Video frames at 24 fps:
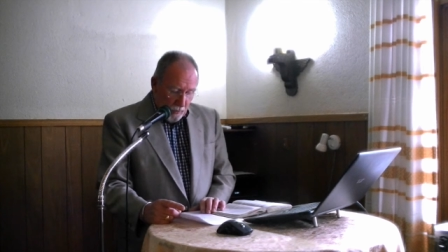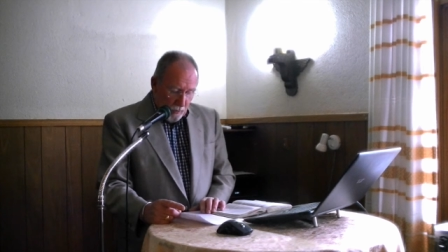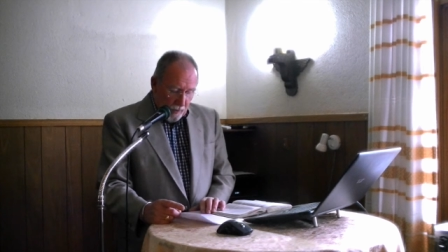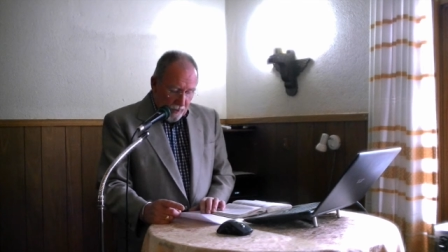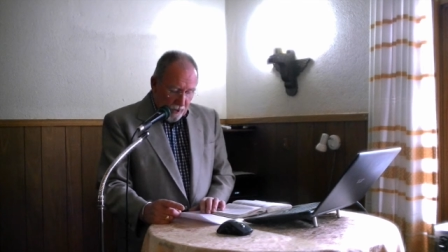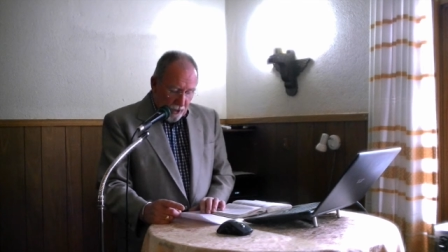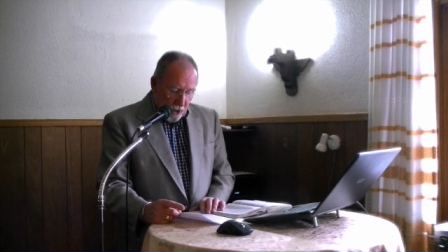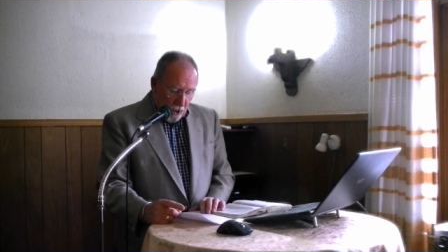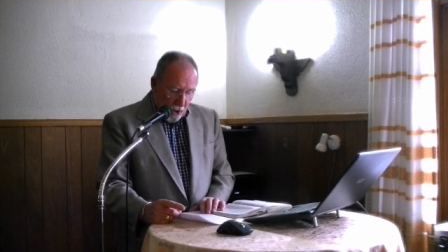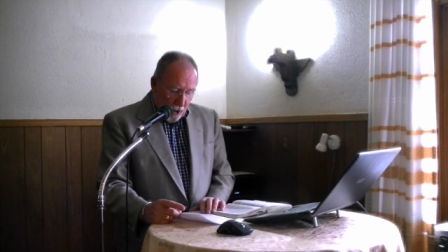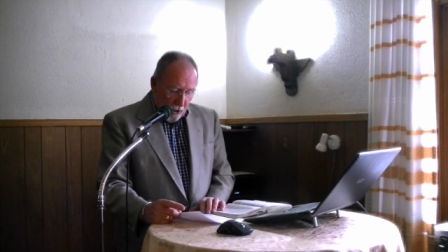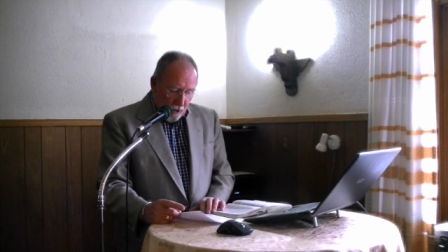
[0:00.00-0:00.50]

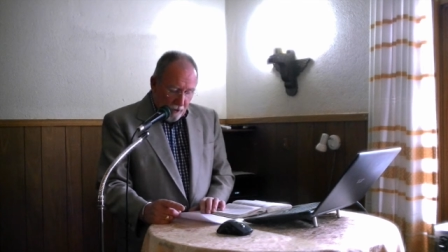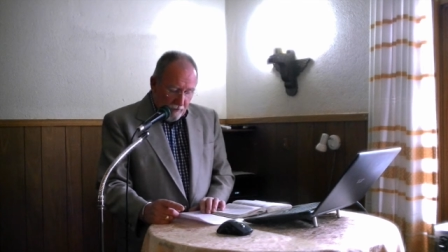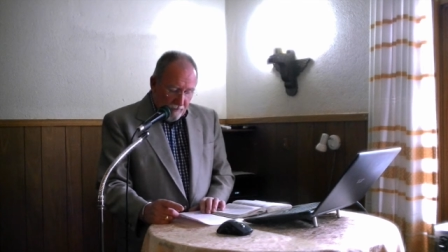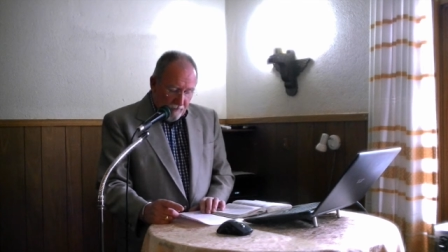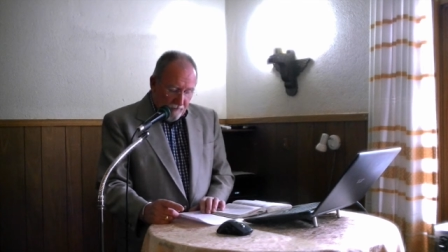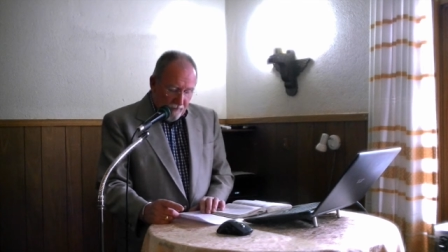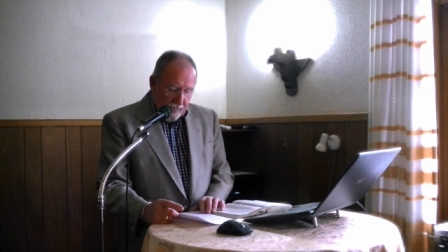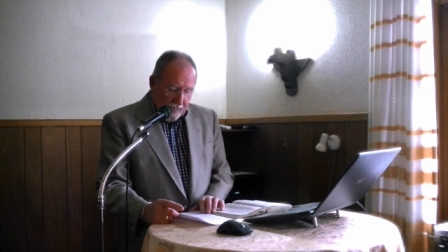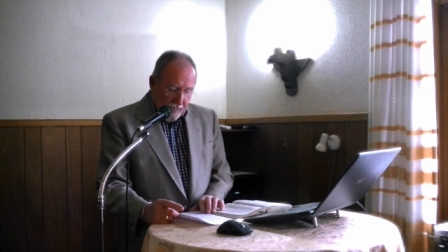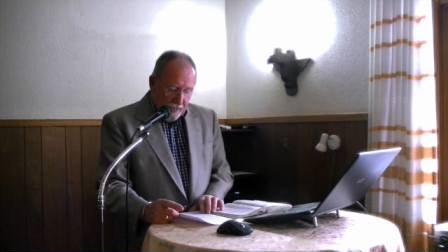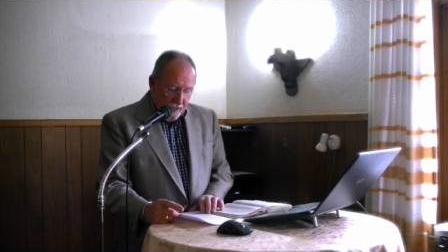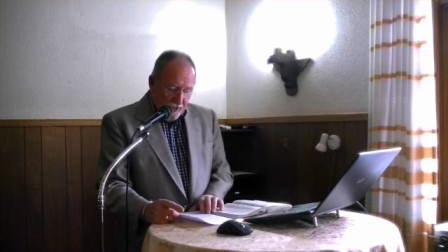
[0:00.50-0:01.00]
when all our
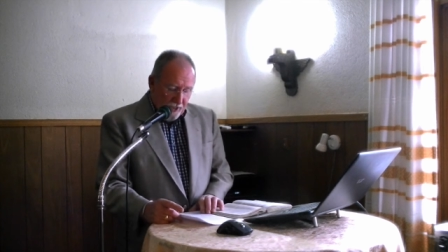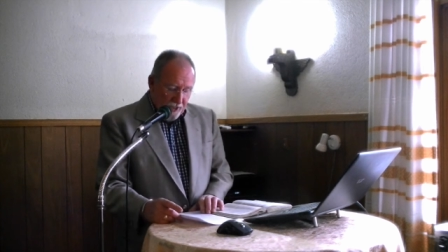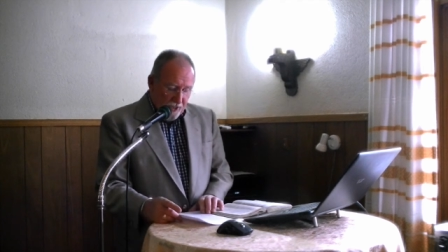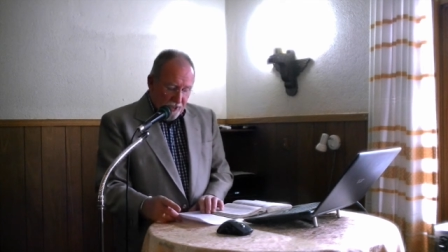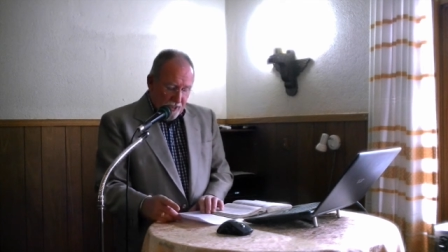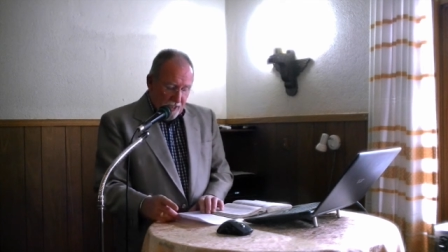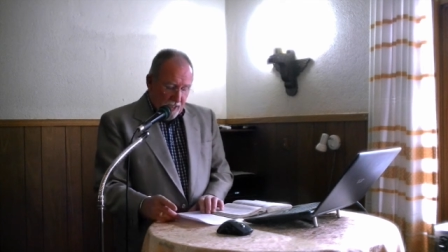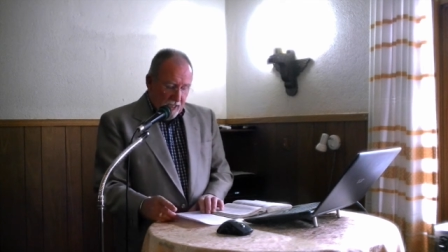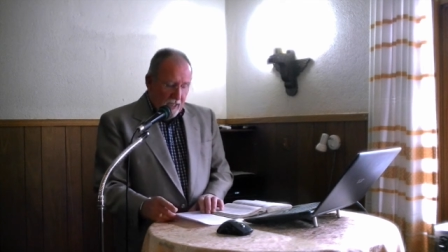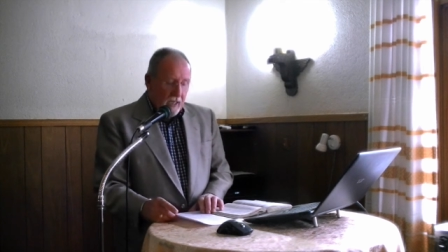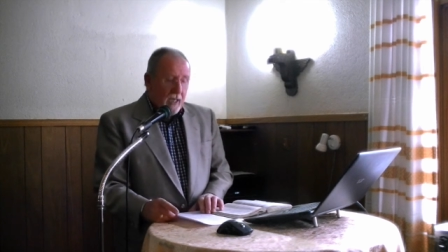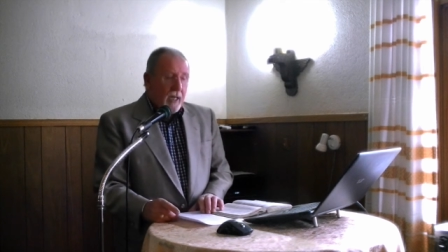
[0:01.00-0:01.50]

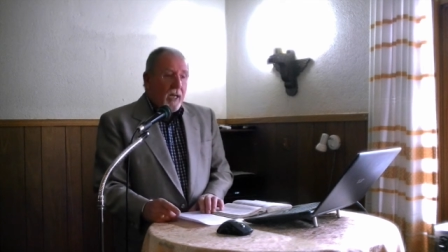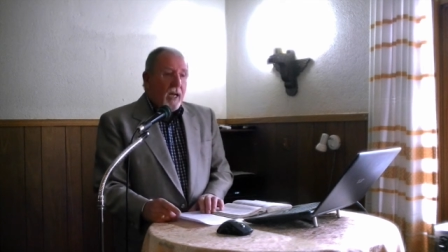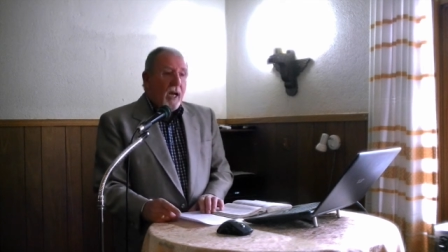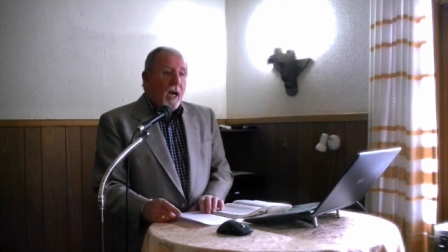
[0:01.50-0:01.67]
friends